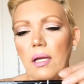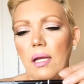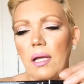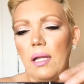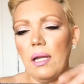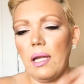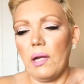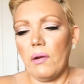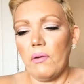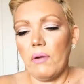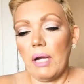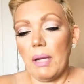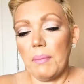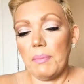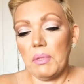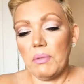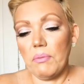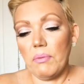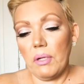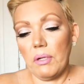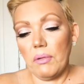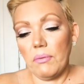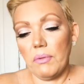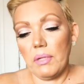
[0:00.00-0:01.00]
And I grabbed
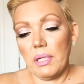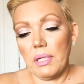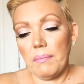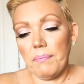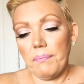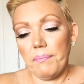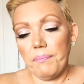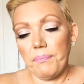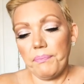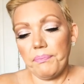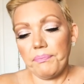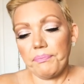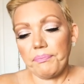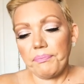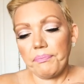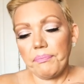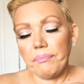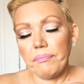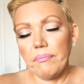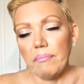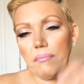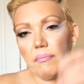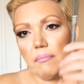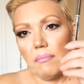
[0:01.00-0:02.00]
the wrong one.
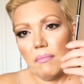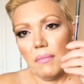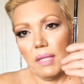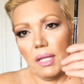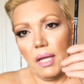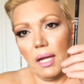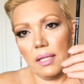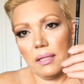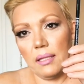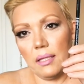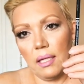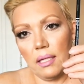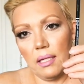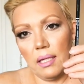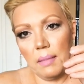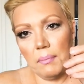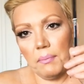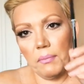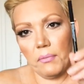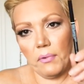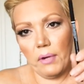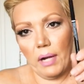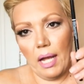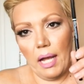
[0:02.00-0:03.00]
I thought I
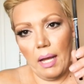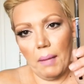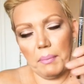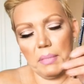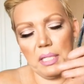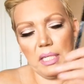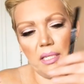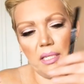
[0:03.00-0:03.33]
grabbed